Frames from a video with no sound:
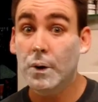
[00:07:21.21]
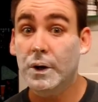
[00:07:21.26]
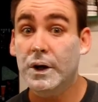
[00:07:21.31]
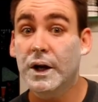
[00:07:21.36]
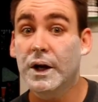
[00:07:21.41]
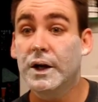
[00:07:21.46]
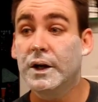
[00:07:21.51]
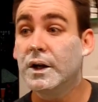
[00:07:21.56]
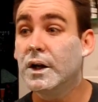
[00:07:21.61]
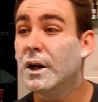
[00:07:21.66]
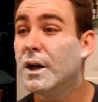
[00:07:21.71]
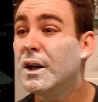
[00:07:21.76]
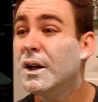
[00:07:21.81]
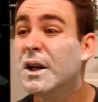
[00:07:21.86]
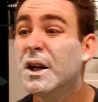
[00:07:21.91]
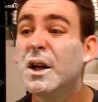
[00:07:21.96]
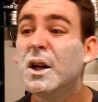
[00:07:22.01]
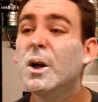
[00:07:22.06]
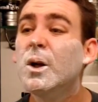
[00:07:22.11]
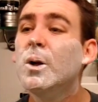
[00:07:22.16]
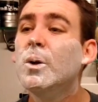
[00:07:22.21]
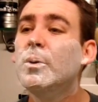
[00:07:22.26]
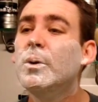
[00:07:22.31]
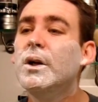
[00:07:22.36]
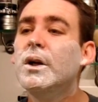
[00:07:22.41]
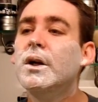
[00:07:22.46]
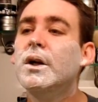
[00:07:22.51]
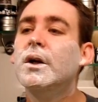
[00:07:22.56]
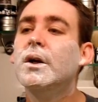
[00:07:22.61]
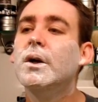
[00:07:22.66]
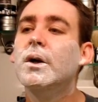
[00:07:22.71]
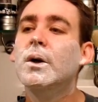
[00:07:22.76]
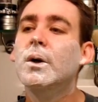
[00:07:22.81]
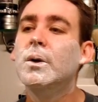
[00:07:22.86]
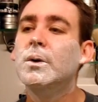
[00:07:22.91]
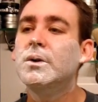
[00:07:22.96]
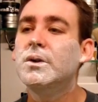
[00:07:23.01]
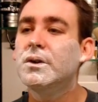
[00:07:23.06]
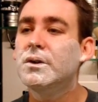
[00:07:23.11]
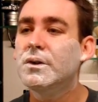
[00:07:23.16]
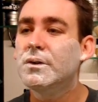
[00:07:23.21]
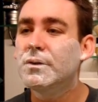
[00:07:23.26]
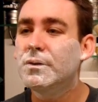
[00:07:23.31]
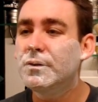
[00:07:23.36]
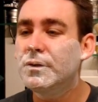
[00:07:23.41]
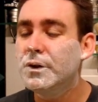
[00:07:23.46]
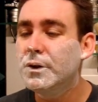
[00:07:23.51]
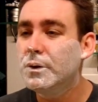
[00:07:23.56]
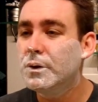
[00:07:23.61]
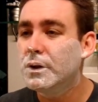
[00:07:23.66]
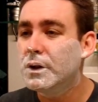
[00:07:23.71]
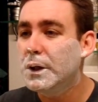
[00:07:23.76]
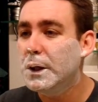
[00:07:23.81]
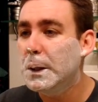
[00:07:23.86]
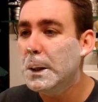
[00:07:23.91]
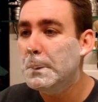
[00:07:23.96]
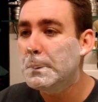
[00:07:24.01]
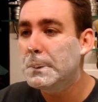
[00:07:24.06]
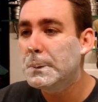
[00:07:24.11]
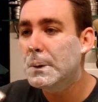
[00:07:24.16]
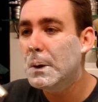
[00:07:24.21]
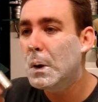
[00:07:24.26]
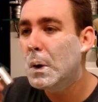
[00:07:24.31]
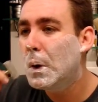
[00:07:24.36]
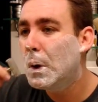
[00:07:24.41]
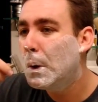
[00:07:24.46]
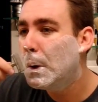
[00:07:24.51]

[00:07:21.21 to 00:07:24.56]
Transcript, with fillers: Okay, here we go. Just a few cleanups.